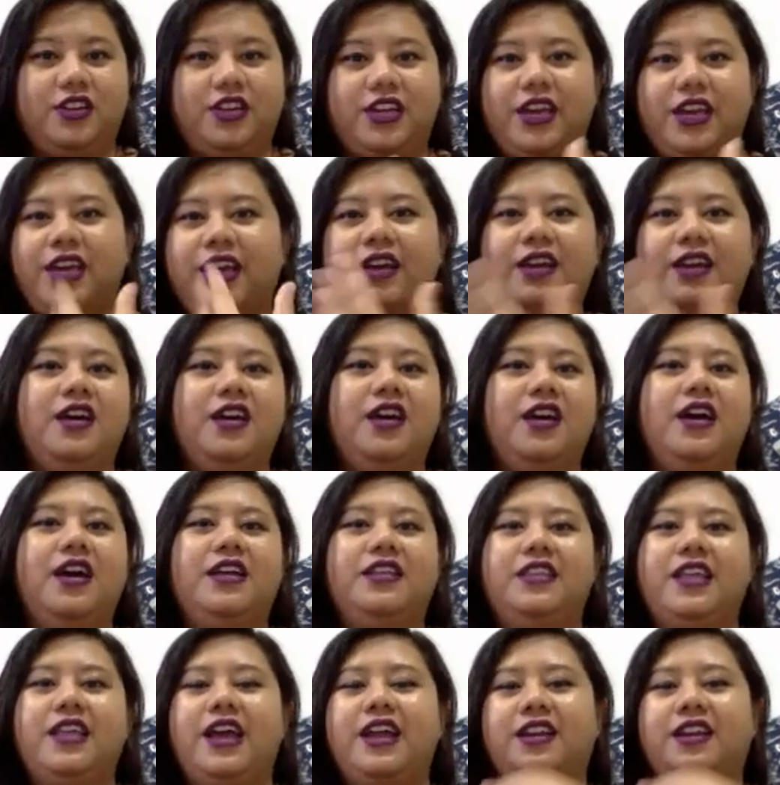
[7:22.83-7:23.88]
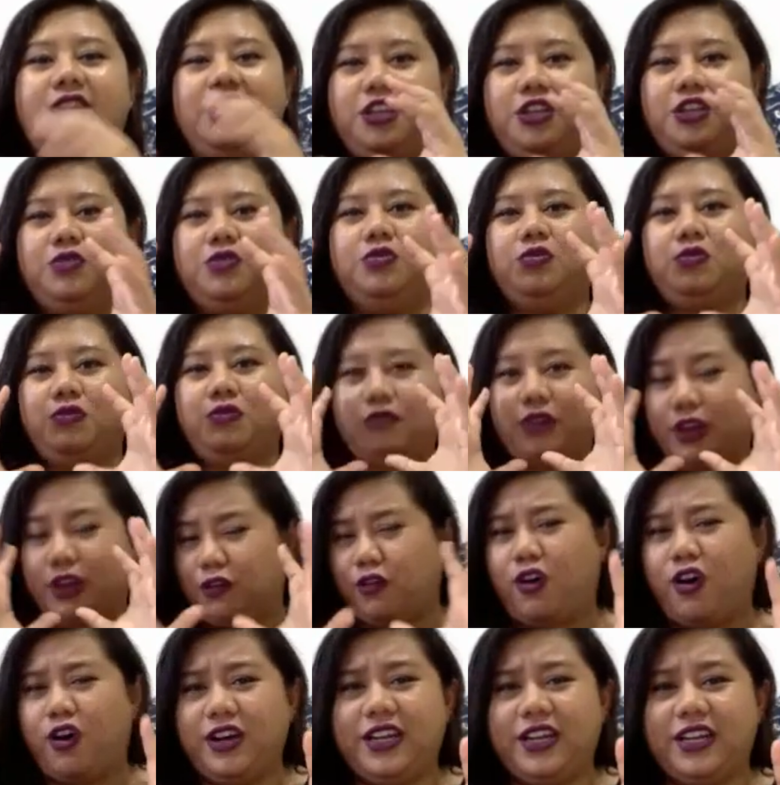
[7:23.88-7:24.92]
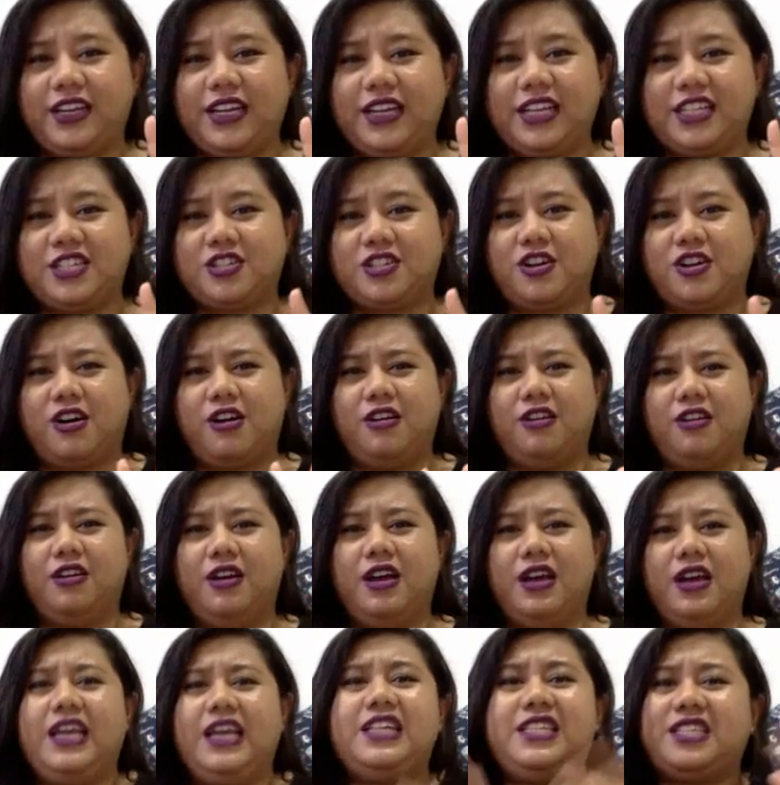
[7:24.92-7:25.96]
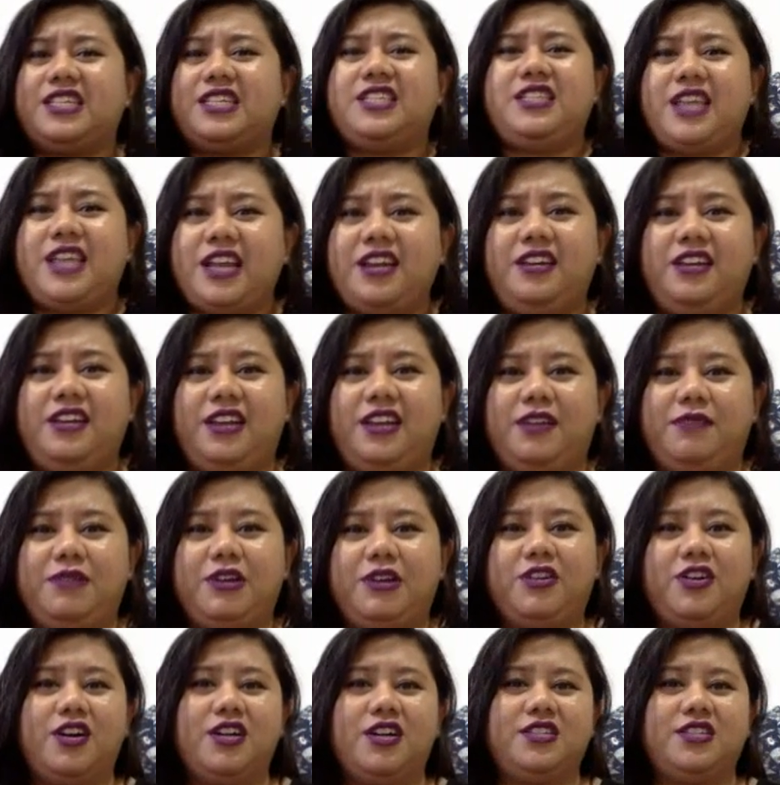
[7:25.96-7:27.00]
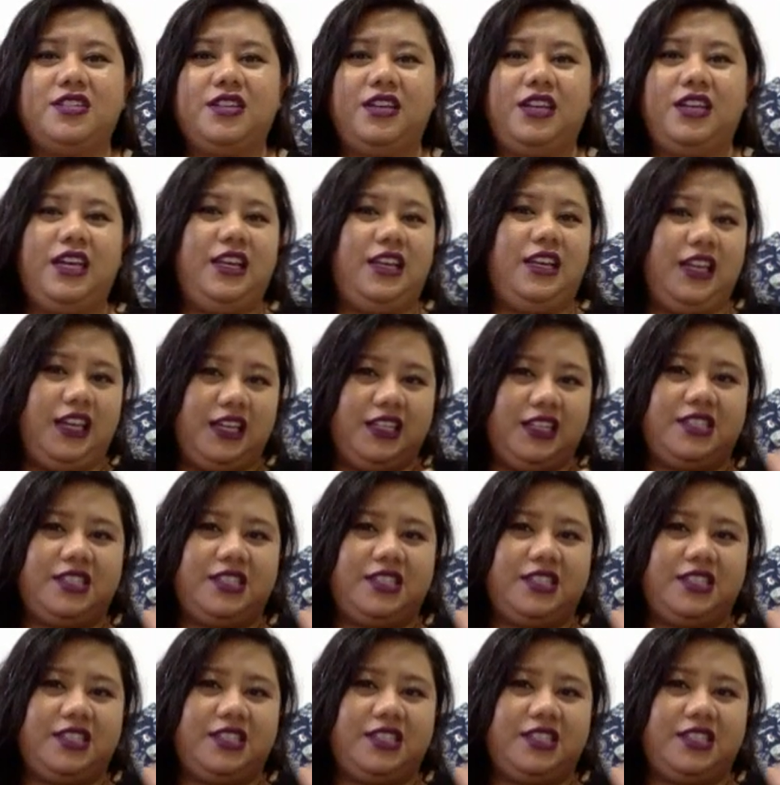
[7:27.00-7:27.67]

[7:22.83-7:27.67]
okay? Then you recorded that song incidentally because it